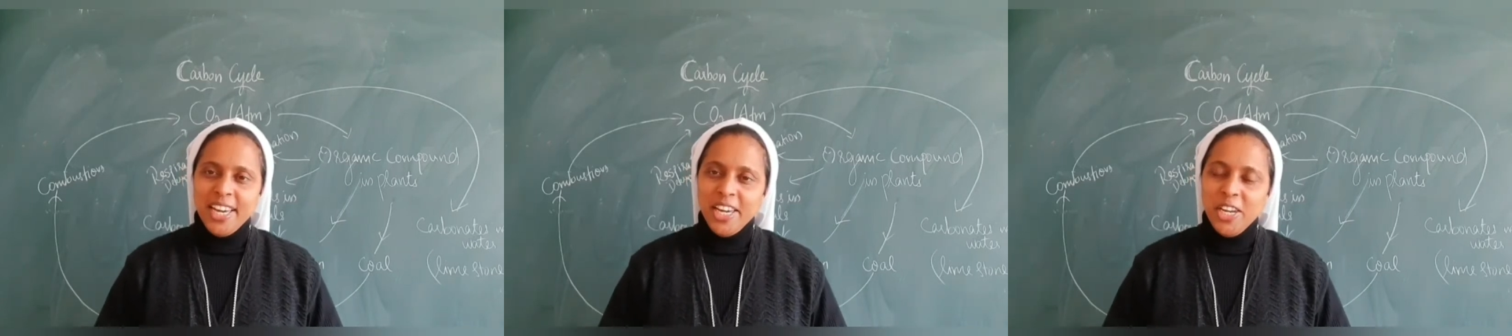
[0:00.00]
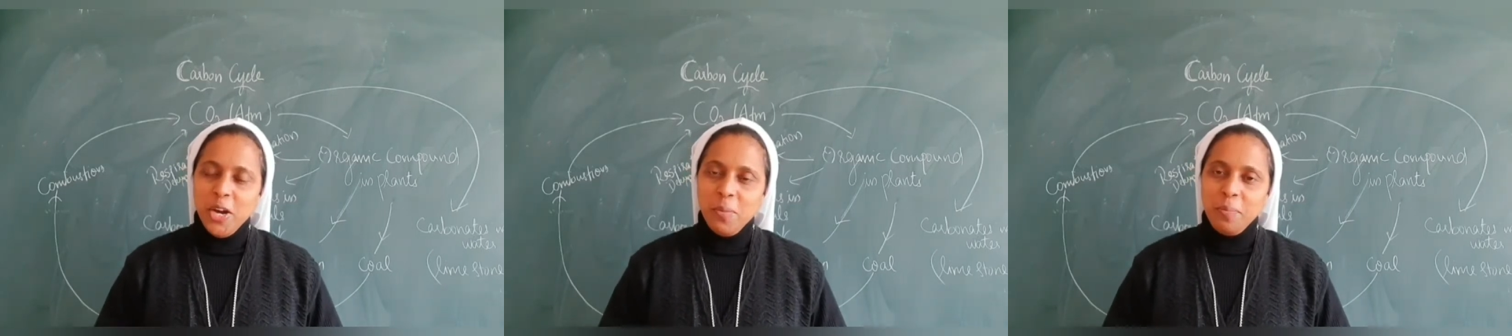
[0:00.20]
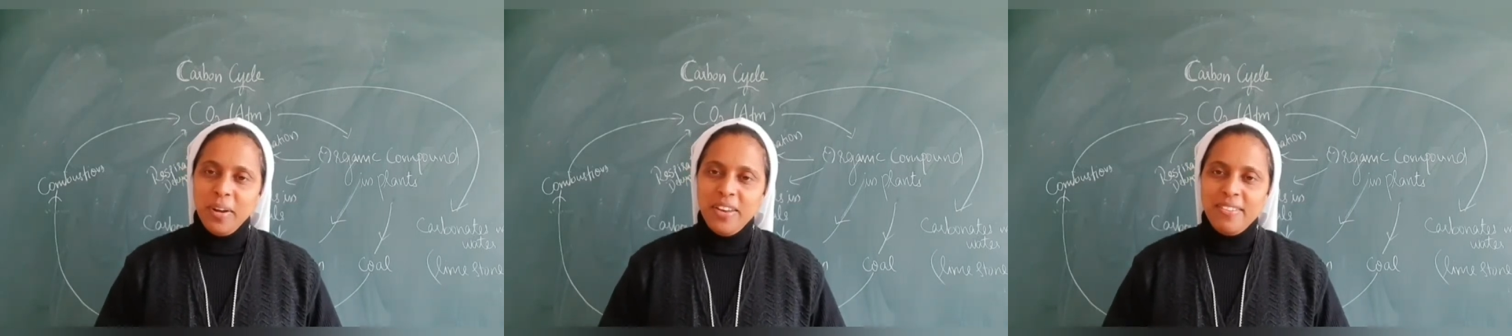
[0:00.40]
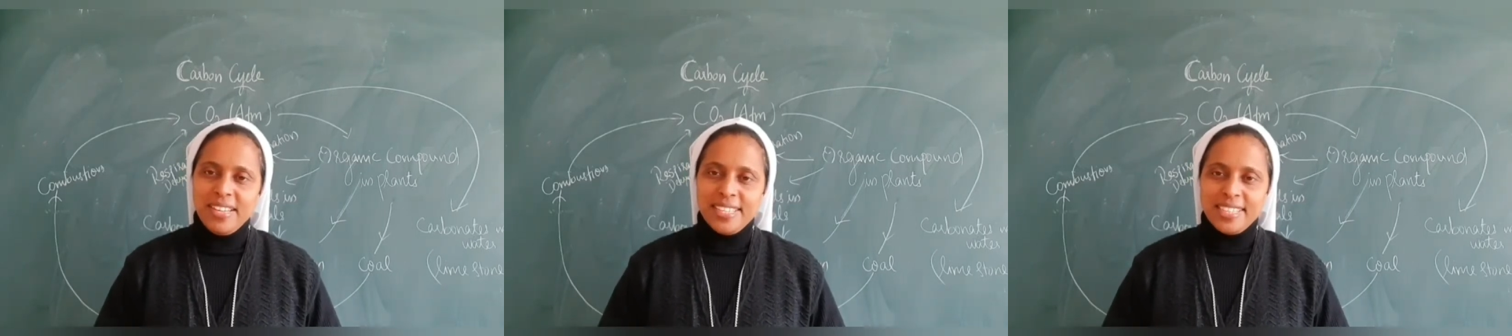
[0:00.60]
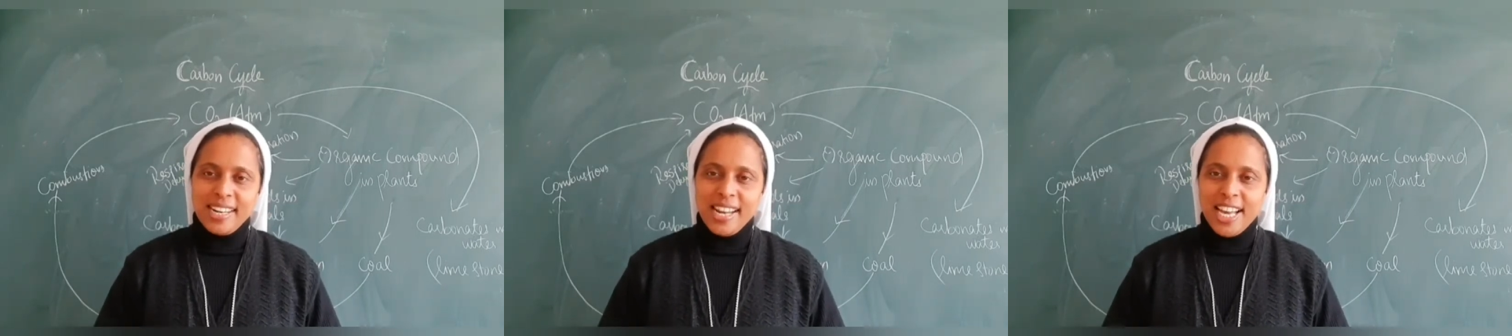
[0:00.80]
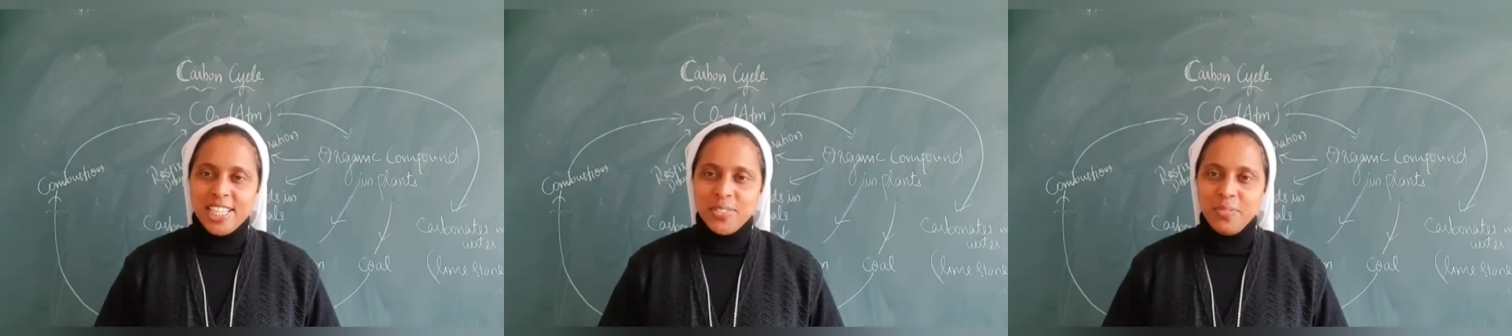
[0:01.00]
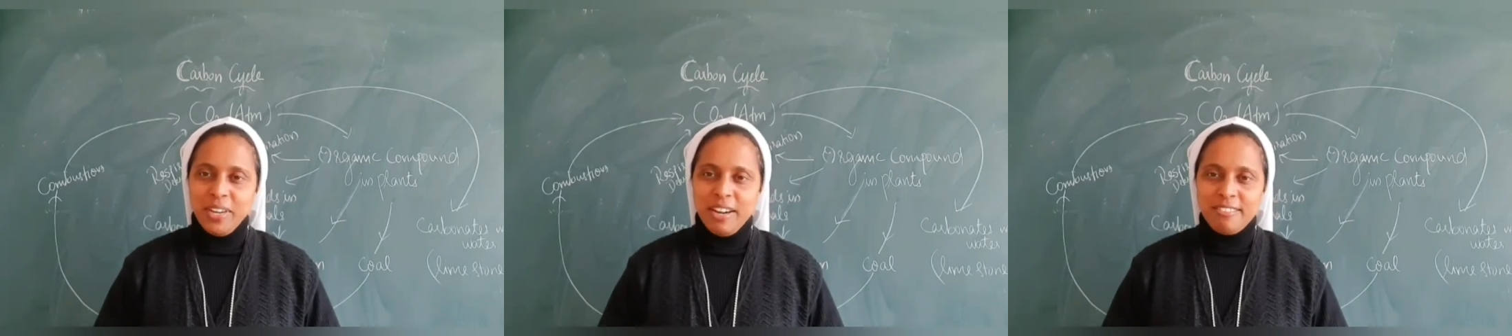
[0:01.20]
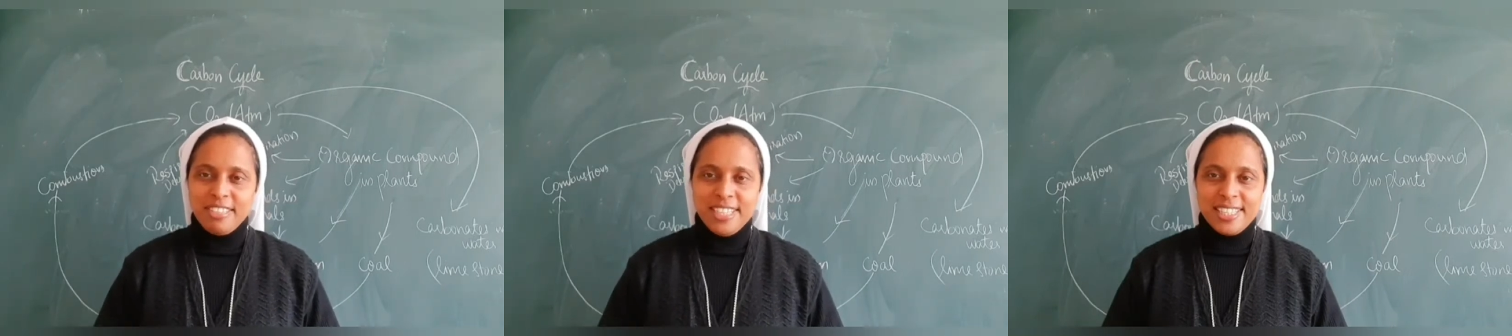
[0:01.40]
In our previous class, we
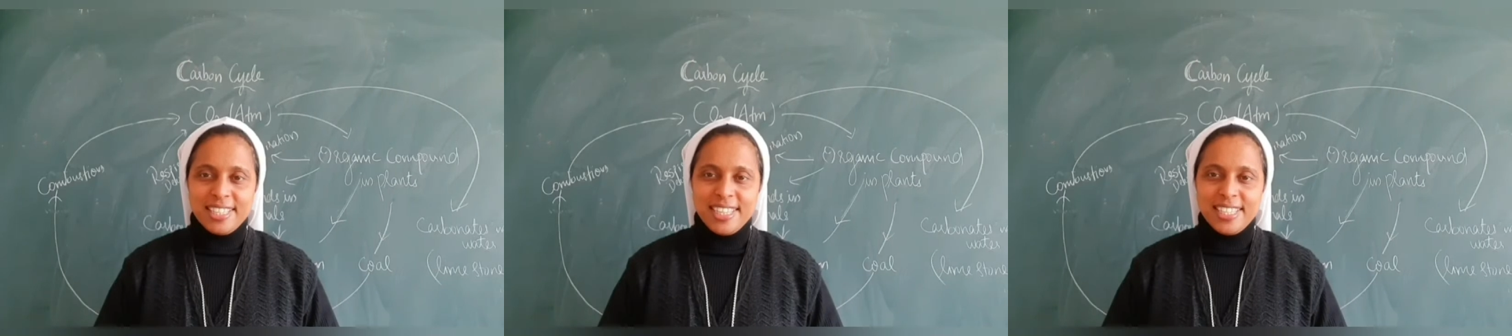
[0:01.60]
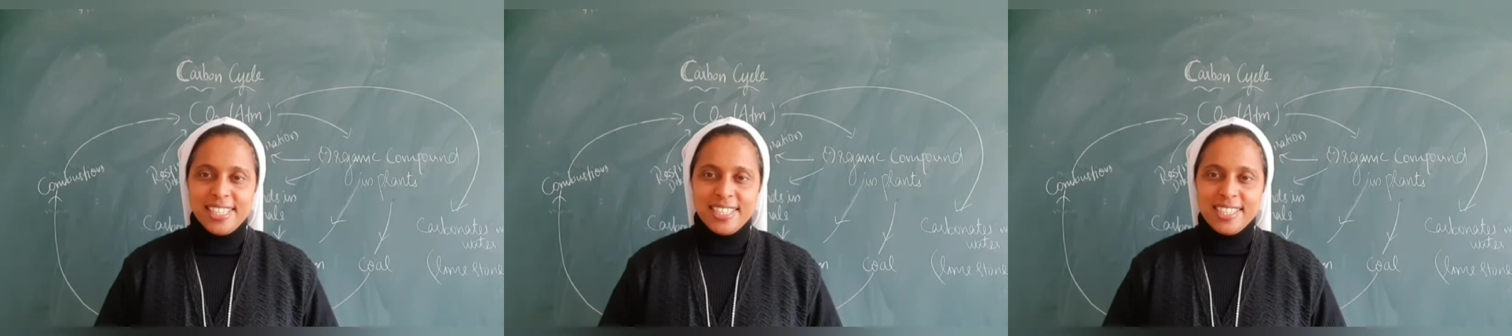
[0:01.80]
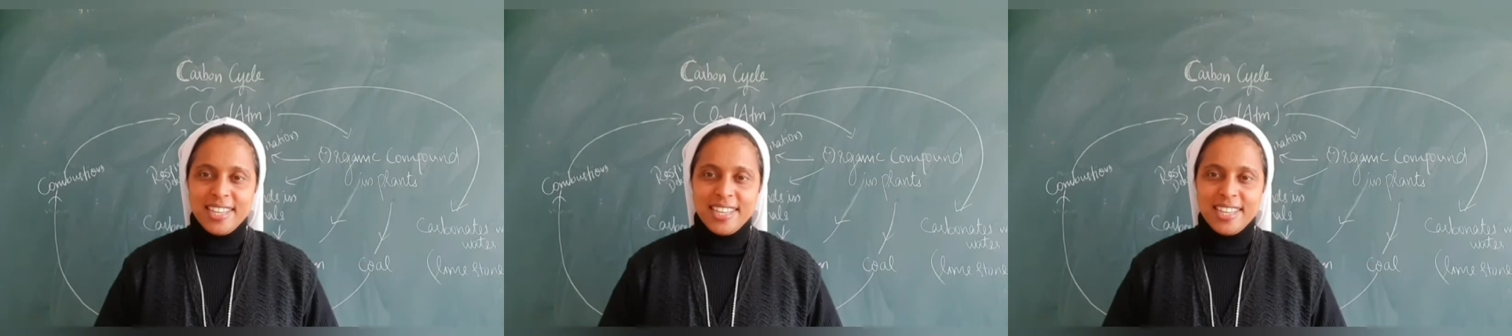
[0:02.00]
have discussed